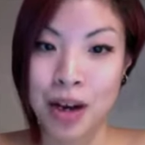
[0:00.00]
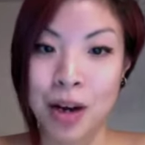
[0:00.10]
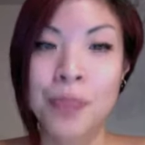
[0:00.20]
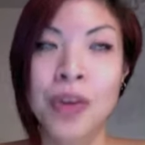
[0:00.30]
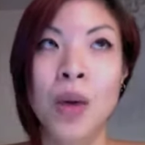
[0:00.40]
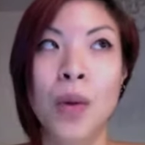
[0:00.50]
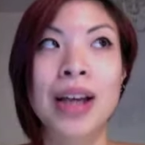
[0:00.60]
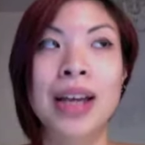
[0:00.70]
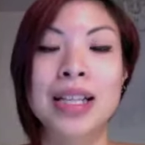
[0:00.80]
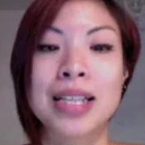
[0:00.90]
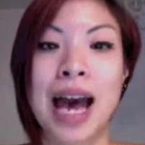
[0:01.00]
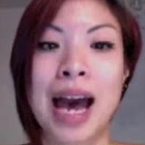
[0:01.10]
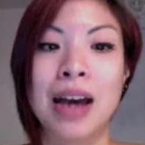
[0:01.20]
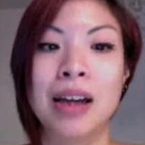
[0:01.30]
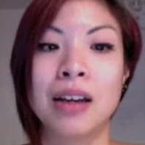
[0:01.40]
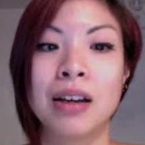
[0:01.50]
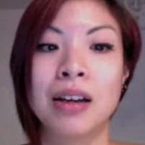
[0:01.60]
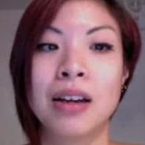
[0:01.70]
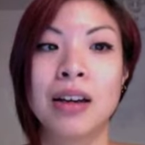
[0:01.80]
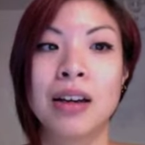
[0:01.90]
when I get a tan,
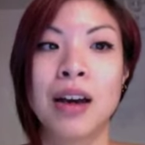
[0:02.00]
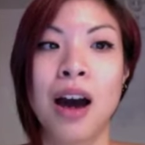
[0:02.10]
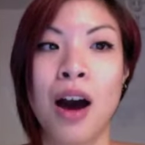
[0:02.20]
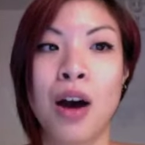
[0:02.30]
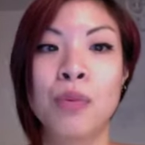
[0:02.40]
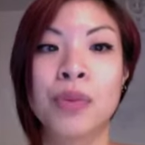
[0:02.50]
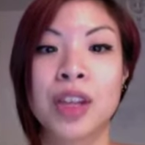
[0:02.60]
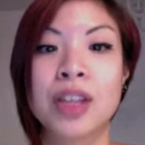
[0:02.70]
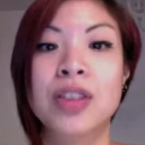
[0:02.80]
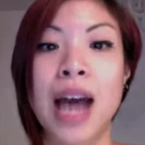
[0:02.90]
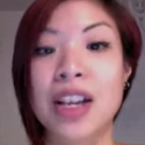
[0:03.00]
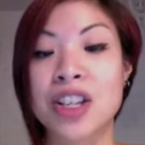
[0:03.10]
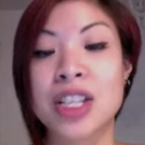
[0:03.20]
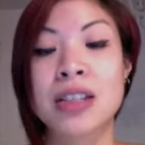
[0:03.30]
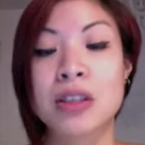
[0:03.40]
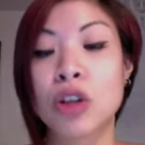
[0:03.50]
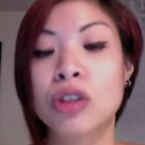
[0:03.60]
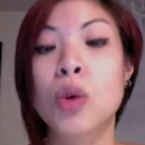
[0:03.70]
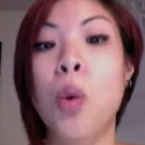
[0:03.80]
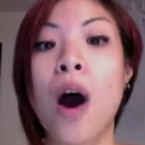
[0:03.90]
this actually looks
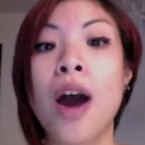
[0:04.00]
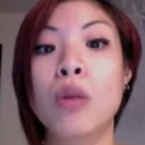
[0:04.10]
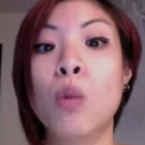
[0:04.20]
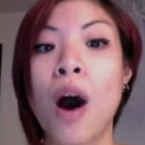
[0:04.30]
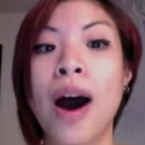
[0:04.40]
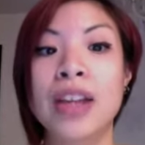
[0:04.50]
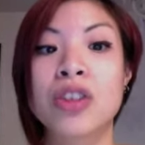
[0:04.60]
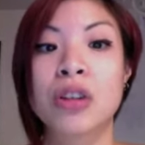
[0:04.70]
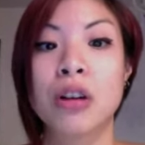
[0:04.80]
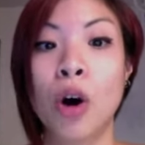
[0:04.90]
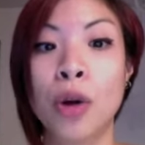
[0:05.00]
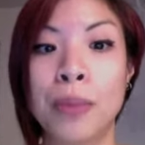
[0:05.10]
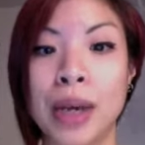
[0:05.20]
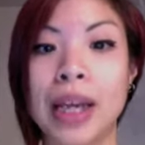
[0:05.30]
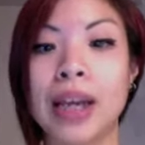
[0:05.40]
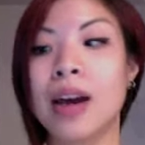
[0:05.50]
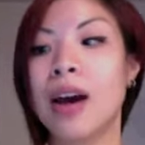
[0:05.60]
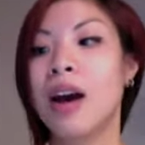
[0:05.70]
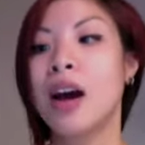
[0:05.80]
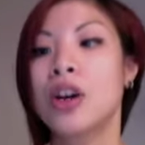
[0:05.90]
quite white on me.
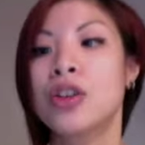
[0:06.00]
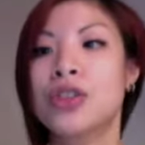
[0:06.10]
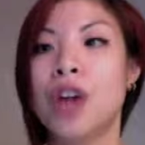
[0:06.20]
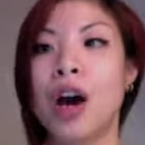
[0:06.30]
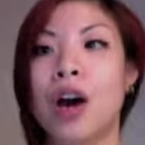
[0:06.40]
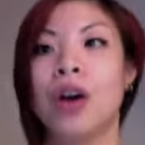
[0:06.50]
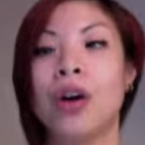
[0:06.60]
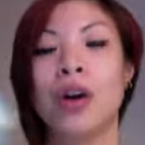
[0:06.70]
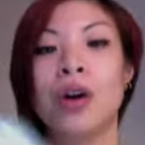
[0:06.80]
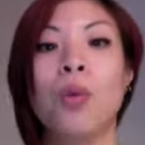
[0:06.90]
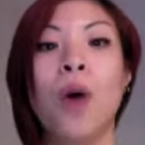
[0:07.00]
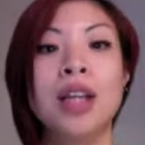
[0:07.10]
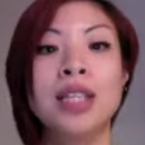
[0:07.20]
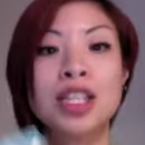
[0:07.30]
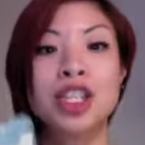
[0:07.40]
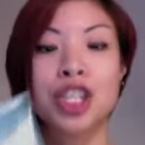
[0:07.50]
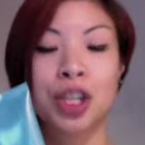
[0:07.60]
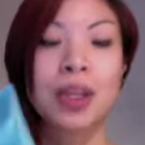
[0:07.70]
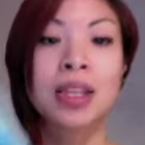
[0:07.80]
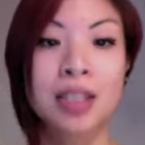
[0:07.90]
So what I tend to do in the
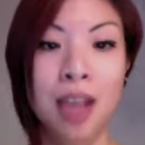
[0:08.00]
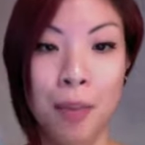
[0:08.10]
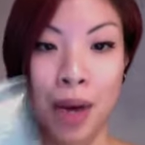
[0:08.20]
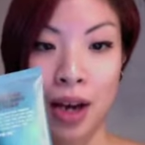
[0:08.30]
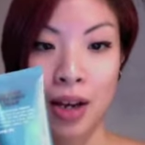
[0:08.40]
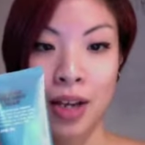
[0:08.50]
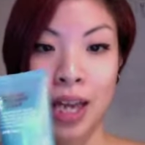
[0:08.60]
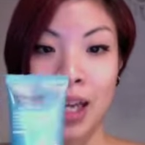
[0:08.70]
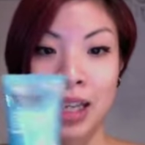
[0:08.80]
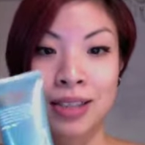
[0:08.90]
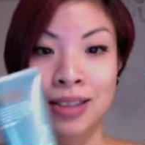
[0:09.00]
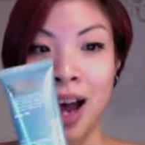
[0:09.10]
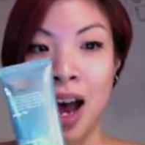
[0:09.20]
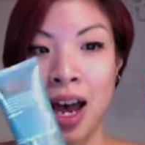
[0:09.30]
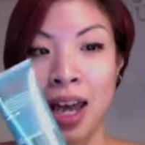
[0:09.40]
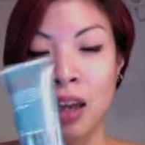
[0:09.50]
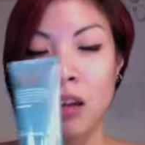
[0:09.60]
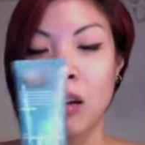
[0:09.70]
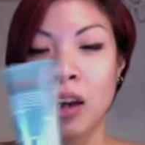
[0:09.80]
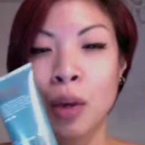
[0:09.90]
summer is I
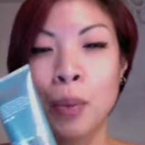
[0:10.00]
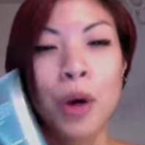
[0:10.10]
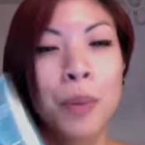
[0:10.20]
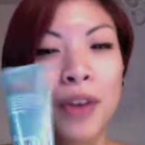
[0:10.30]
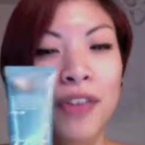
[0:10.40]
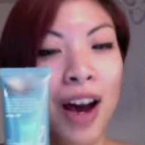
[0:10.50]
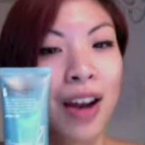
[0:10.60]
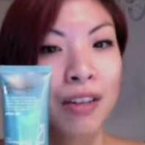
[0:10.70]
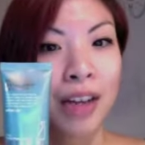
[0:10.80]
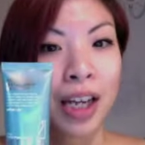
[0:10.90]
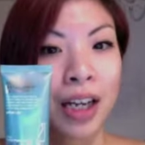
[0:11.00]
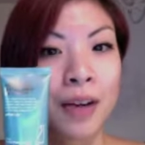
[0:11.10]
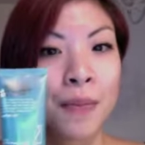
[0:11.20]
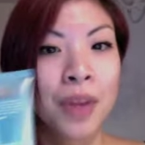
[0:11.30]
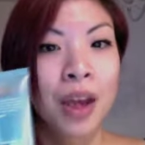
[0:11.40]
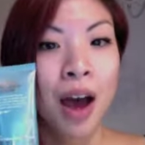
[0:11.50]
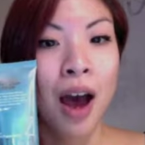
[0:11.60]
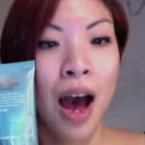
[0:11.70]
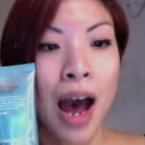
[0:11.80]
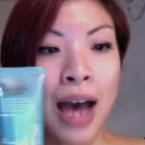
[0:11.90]
put a bit of colour in.
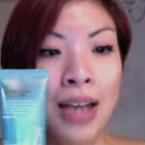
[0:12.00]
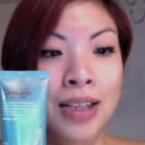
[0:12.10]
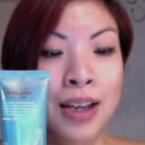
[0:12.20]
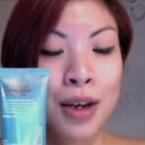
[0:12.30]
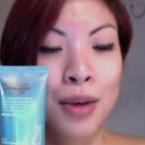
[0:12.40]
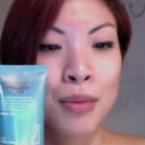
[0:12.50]
And a